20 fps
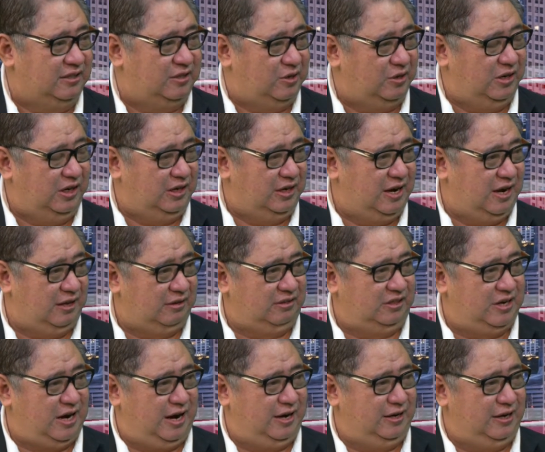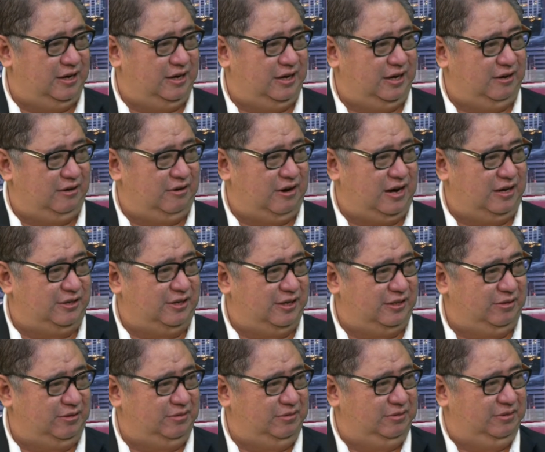So he got China and Russia
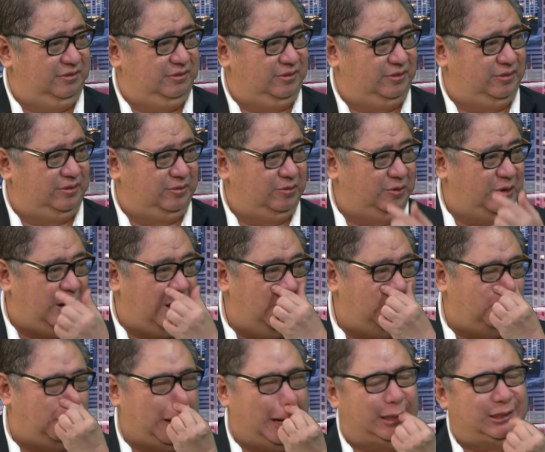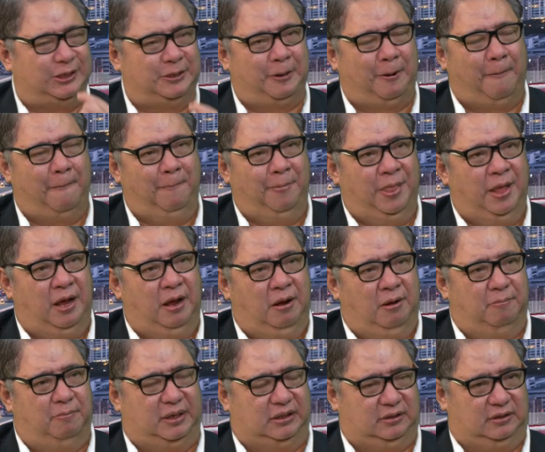to help us.
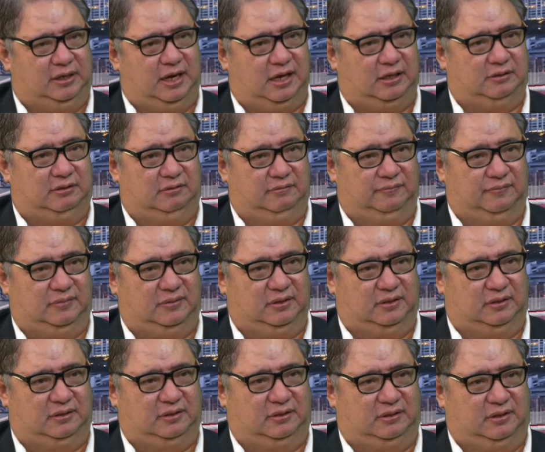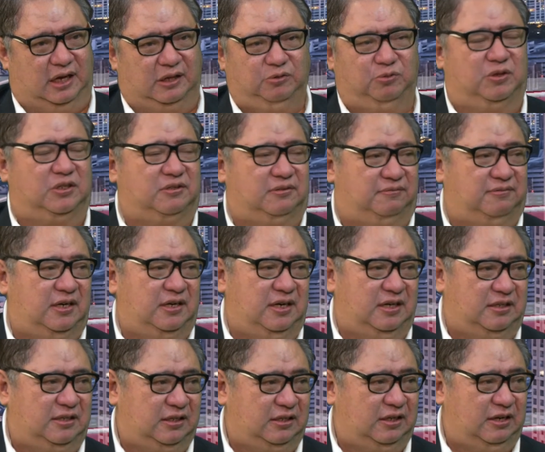But that was very
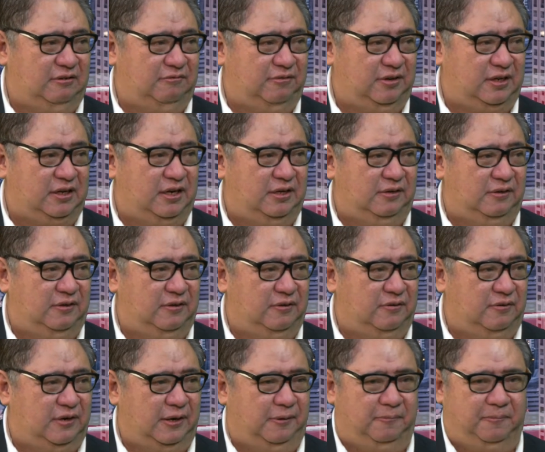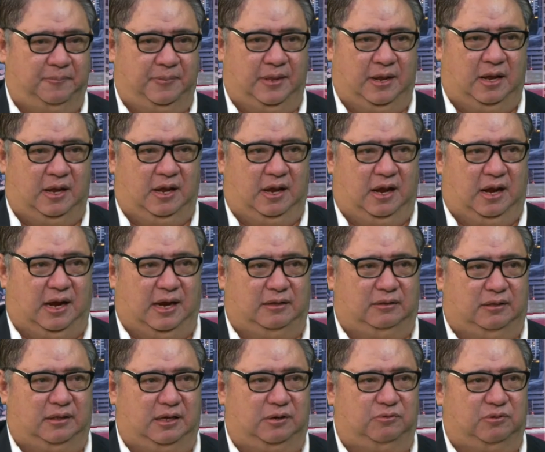significant, right?
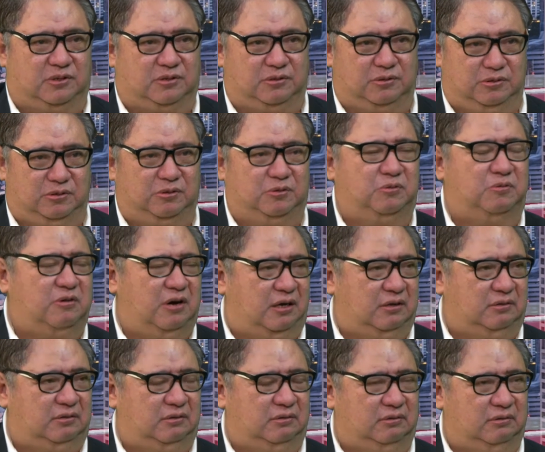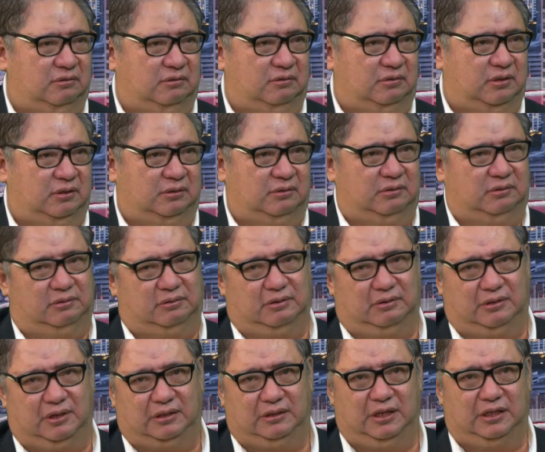And there was no one
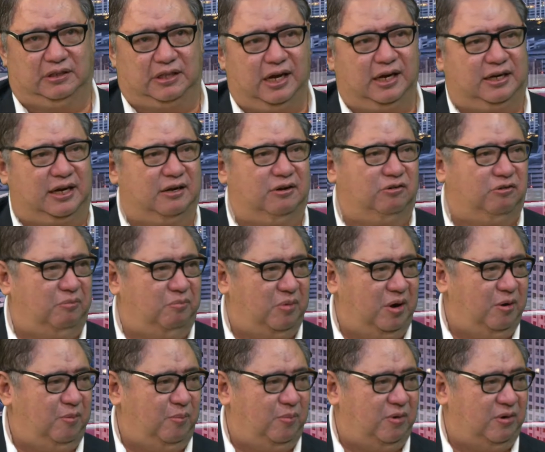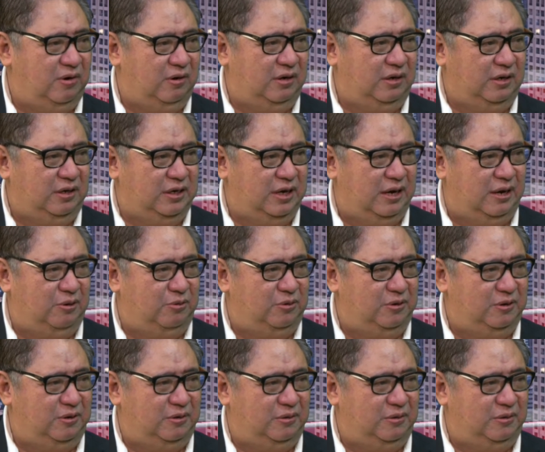that I can remember in our